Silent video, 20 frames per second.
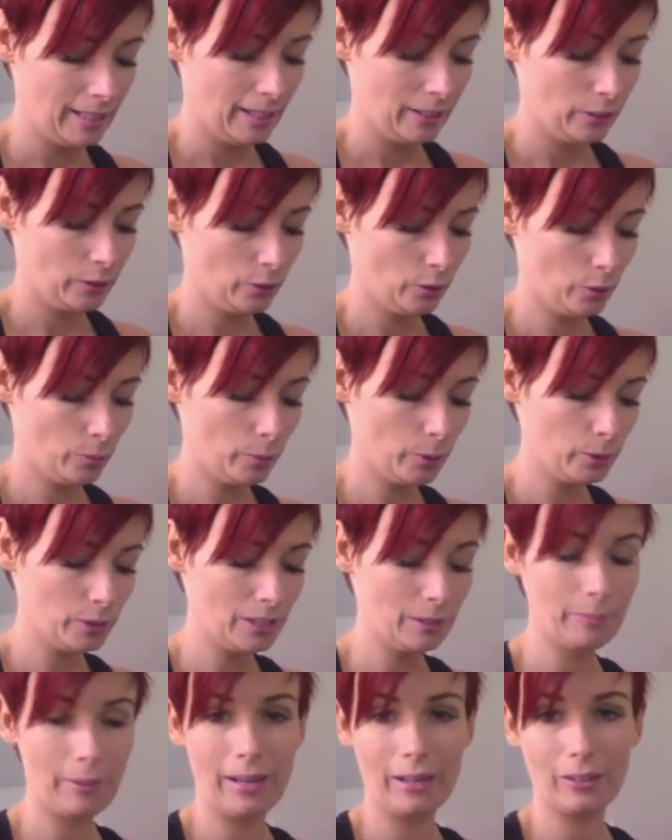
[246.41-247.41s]
you know, the
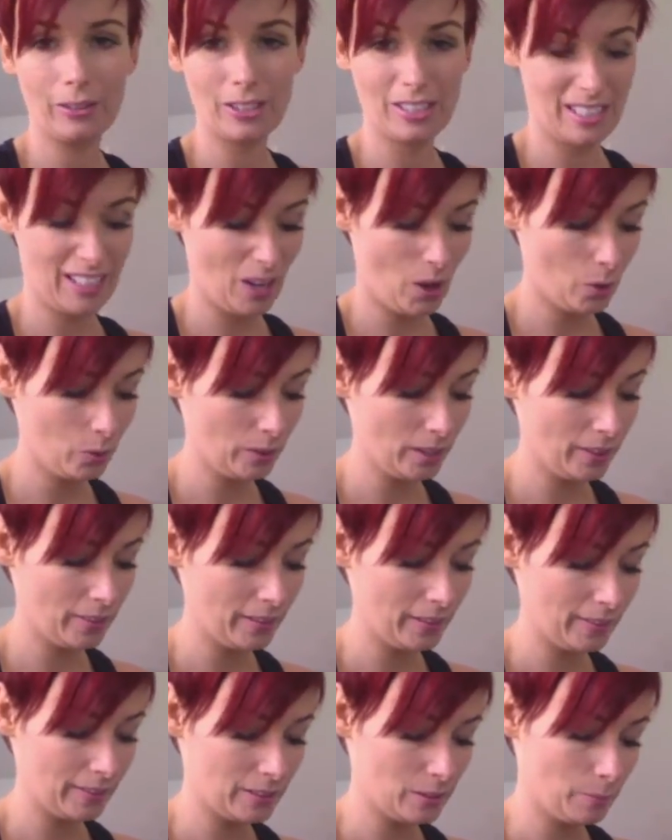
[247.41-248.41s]
protein powder is the only
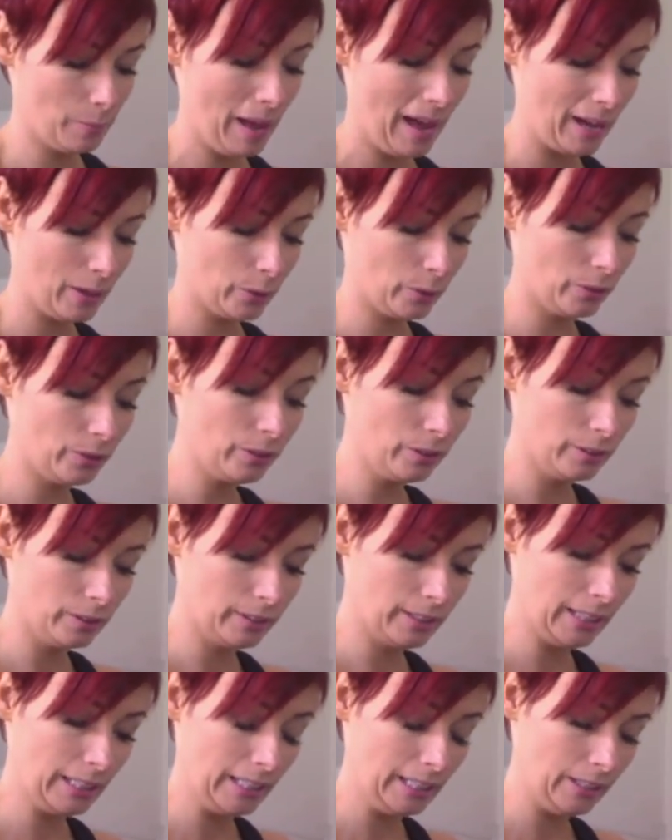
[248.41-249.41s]
thing that's powder
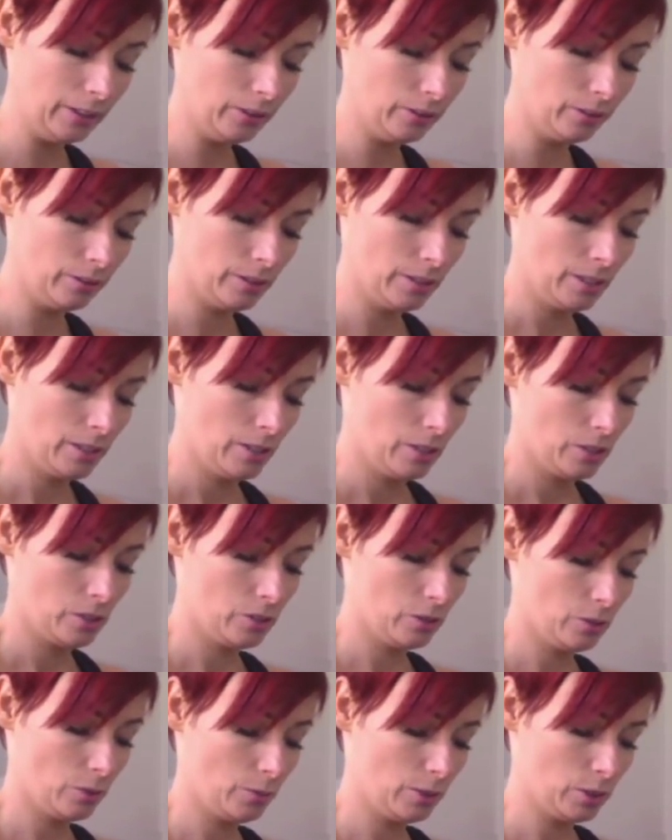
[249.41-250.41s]
in here,
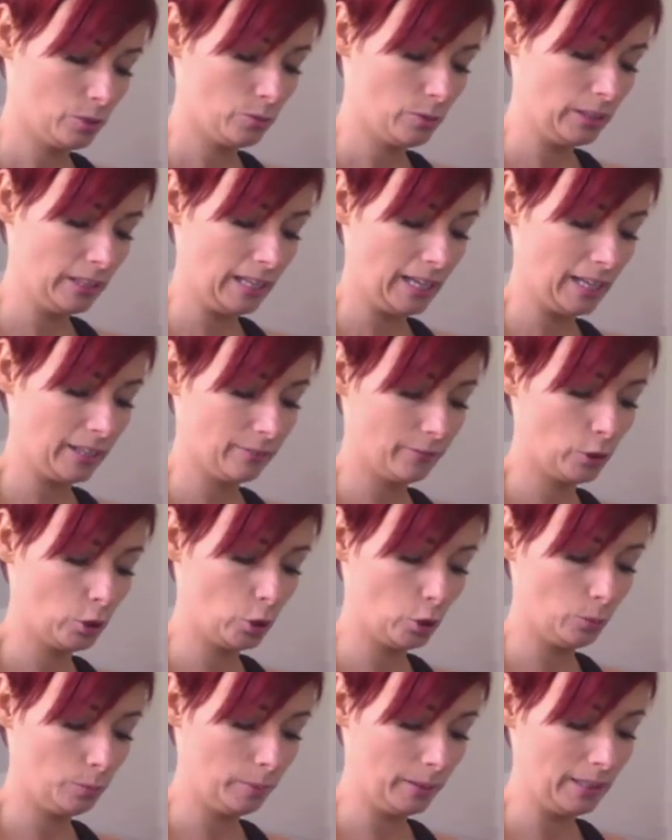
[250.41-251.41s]
so it's really kind of
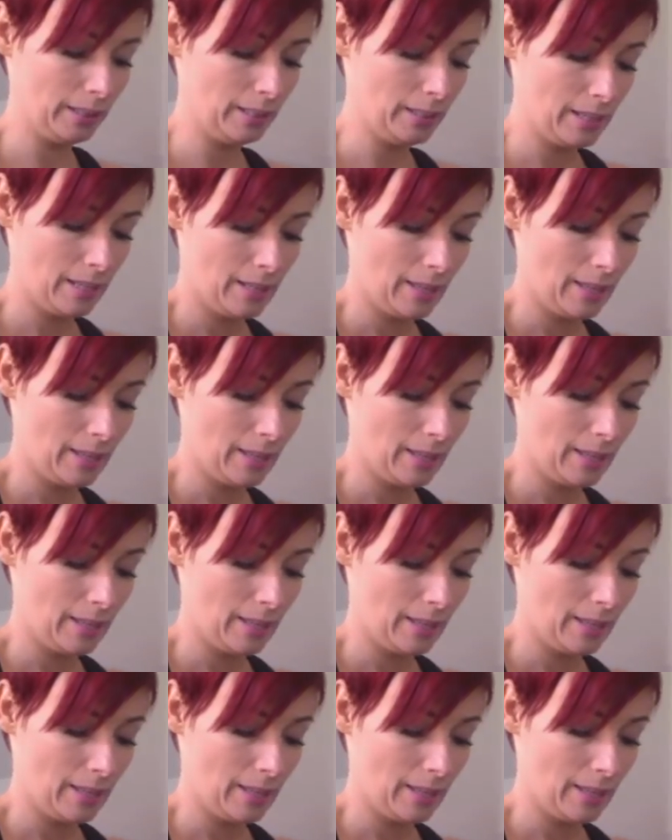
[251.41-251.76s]
goopy.